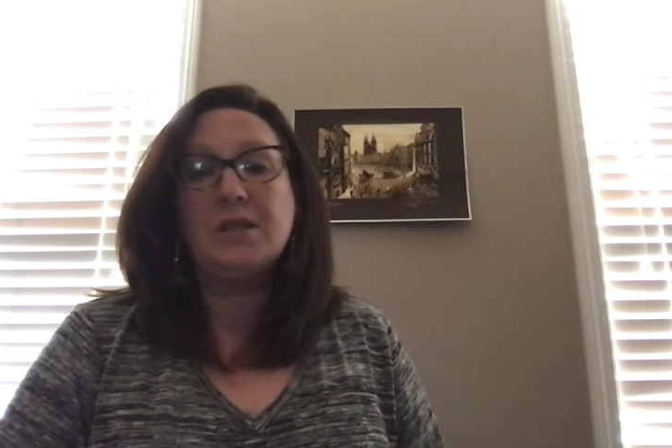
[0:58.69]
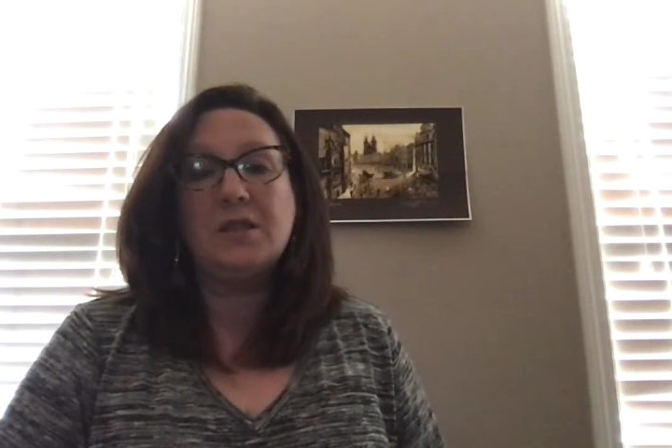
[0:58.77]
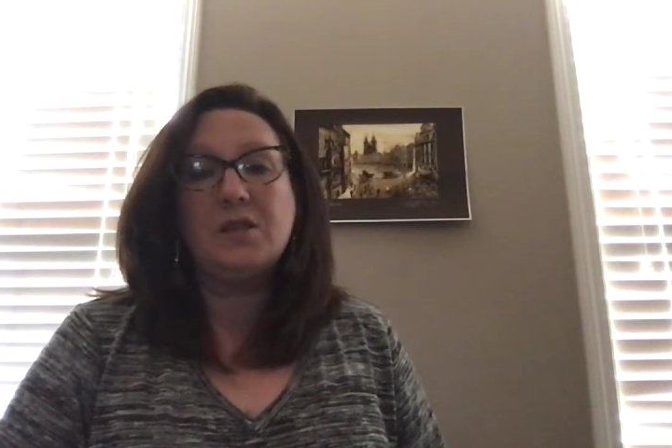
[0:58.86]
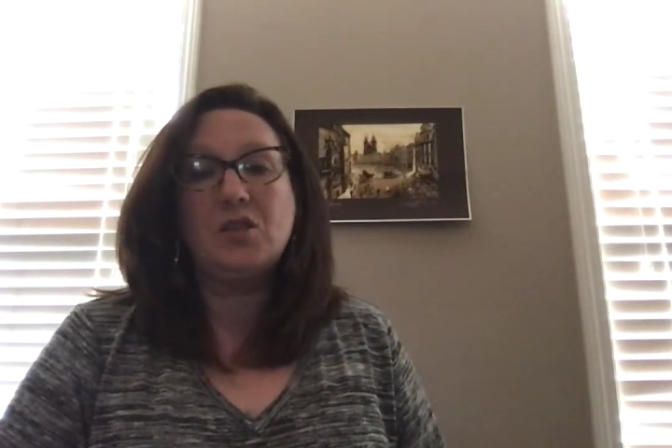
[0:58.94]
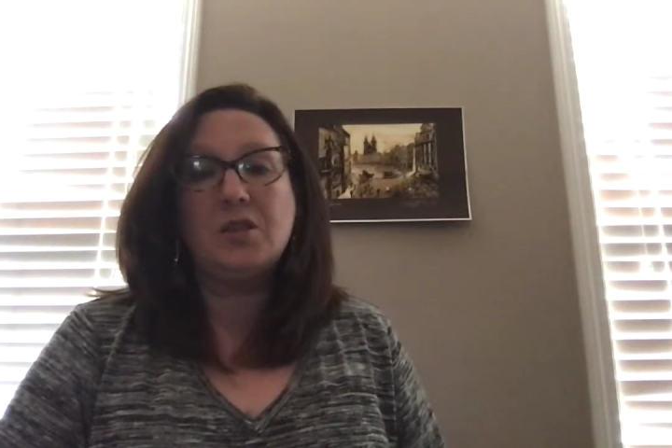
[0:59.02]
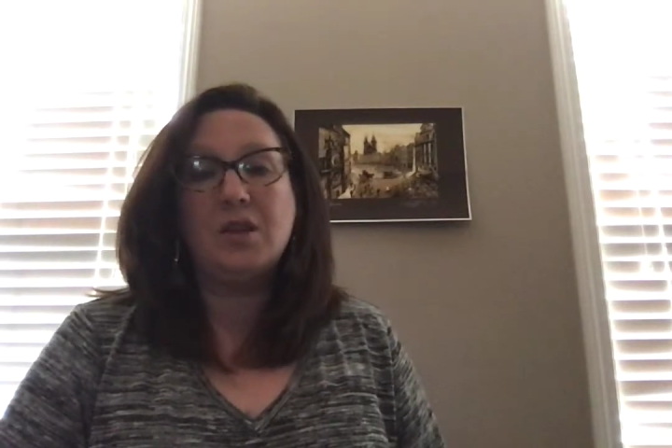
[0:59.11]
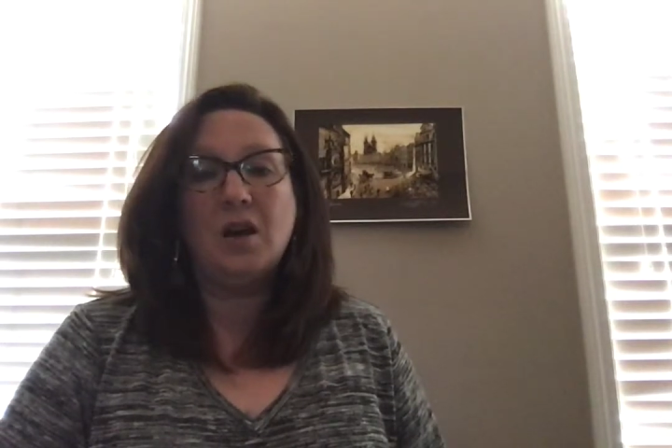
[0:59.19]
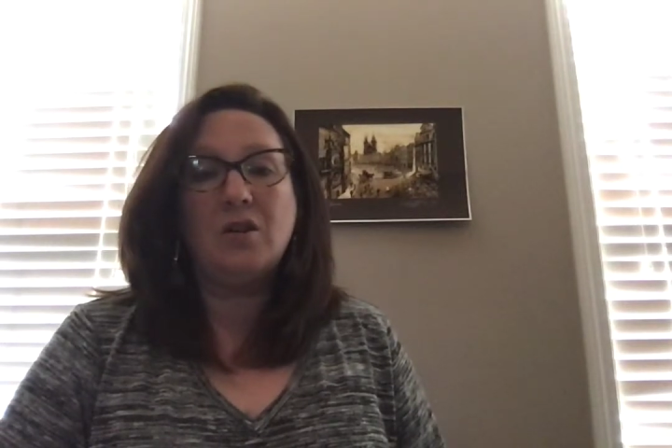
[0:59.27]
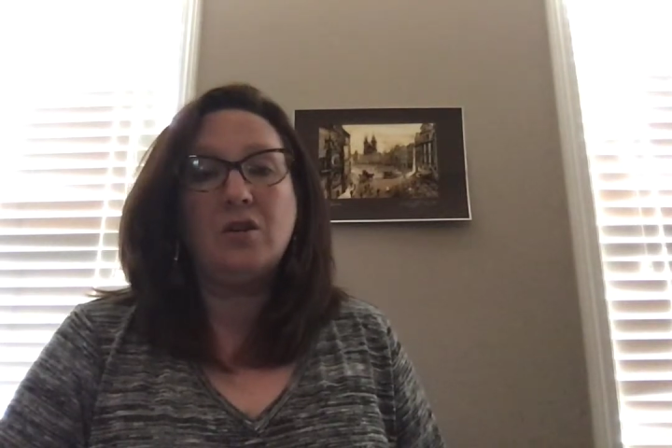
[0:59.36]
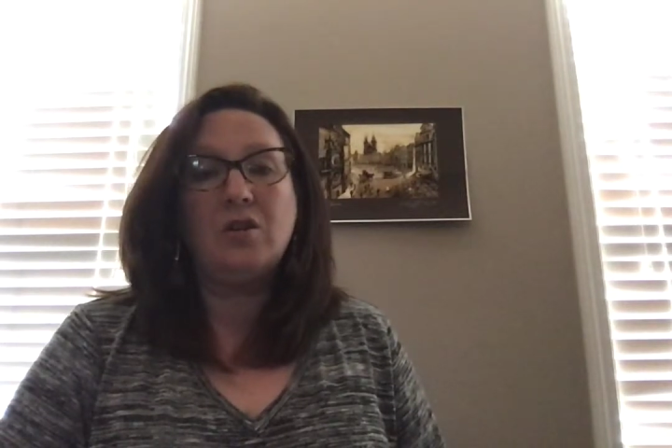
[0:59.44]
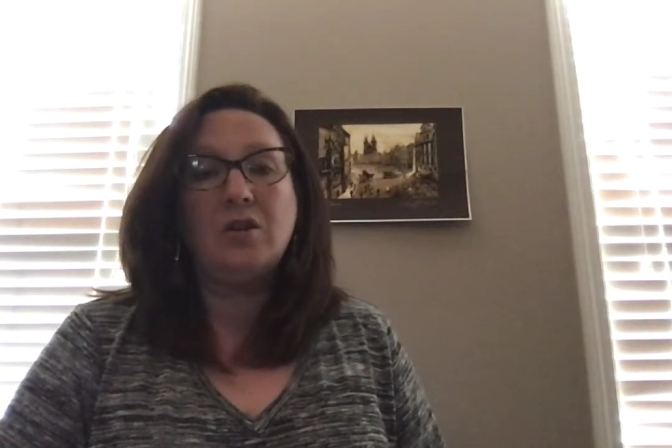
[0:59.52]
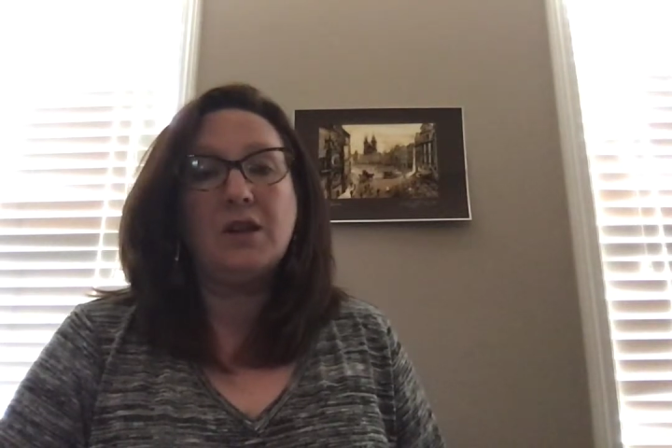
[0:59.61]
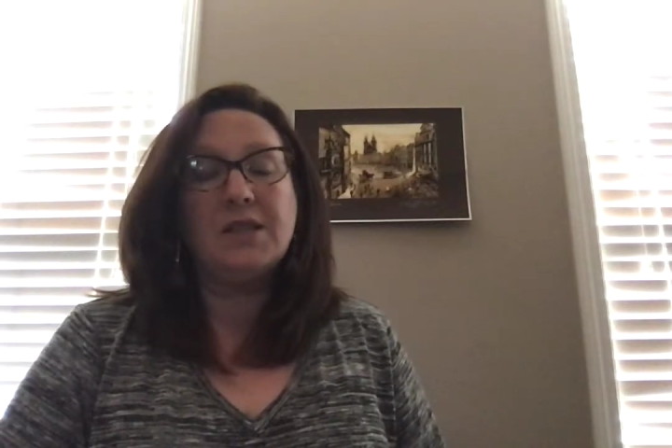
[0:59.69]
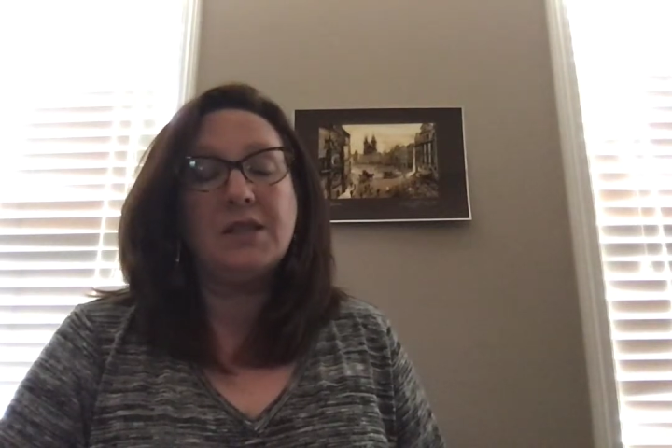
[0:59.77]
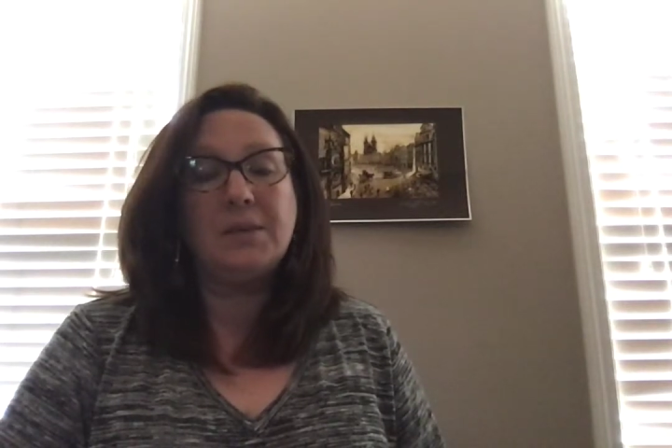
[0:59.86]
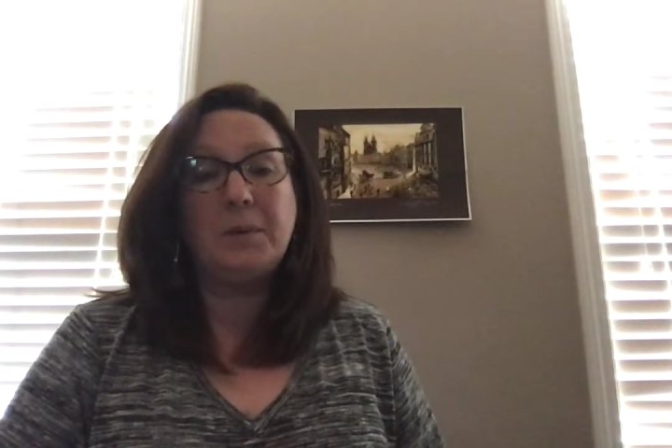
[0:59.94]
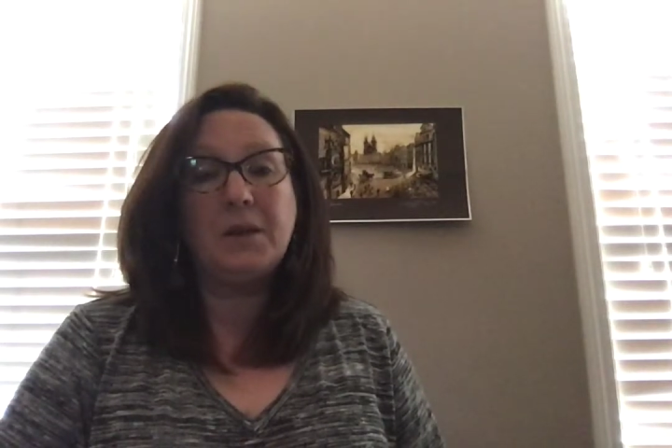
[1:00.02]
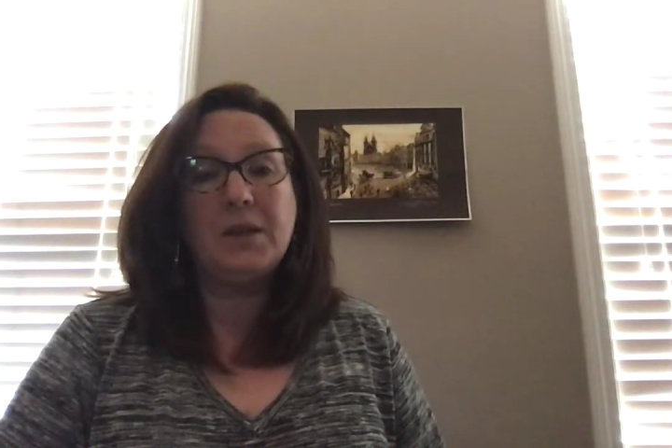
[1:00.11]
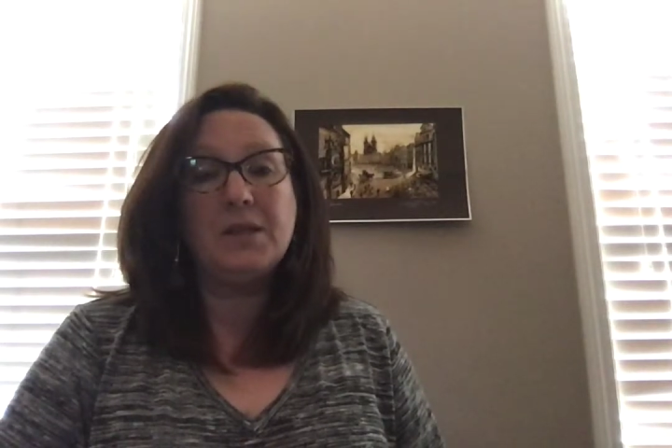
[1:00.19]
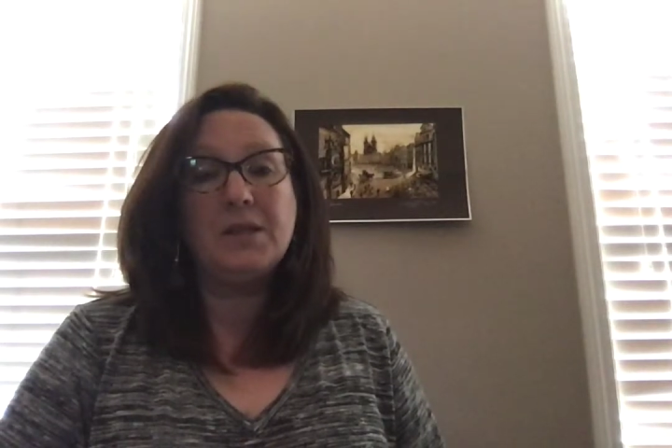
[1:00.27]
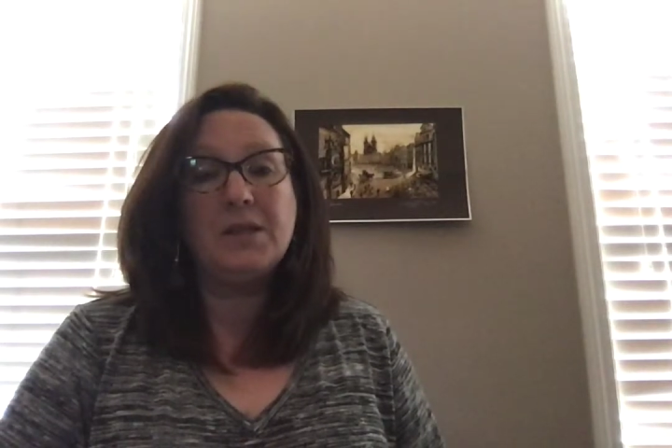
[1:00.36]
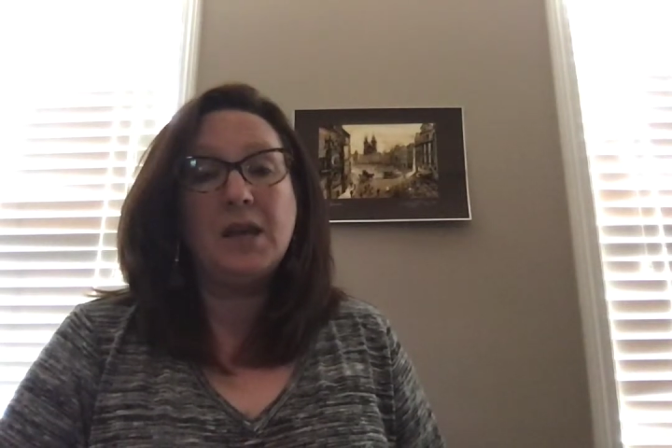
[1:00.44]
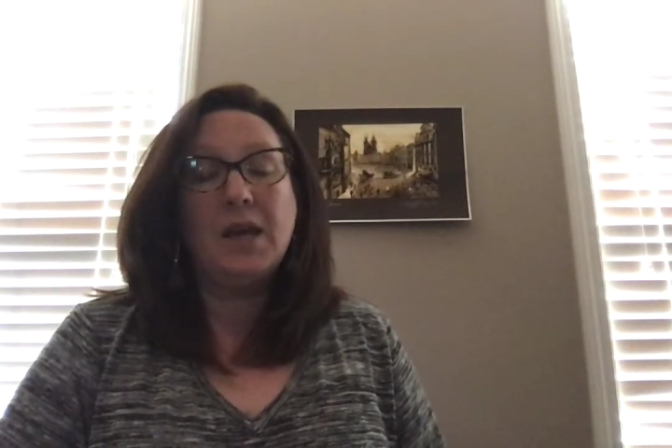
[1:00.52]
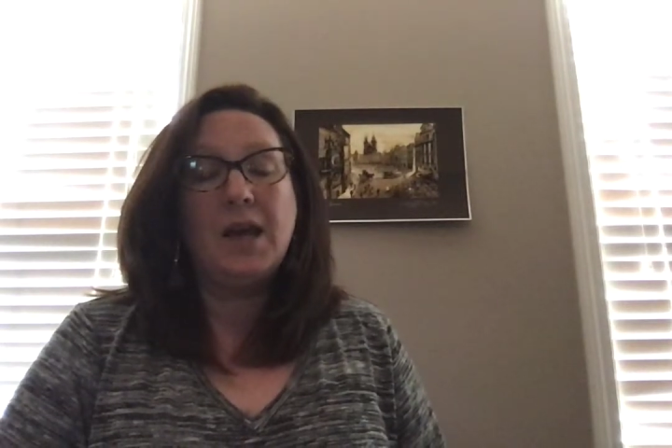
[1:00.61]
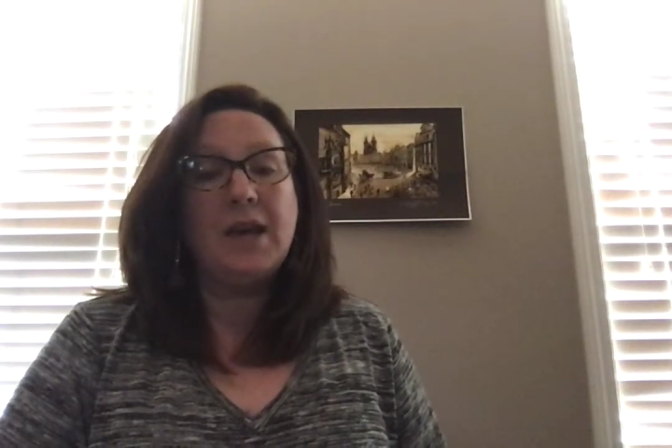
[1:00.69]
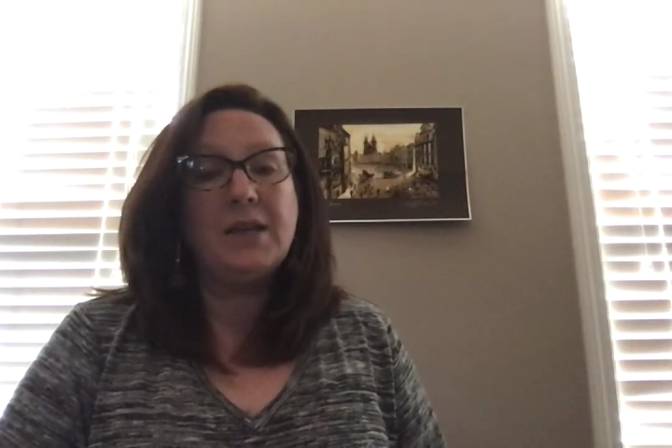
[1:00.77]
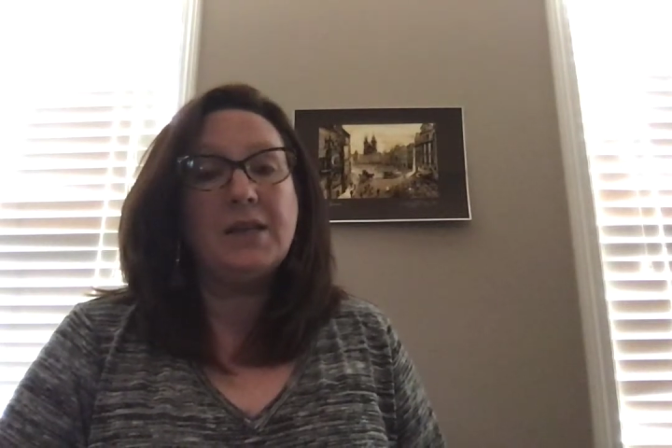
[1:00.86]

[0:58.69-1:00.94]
such as hunger and sleepiness, and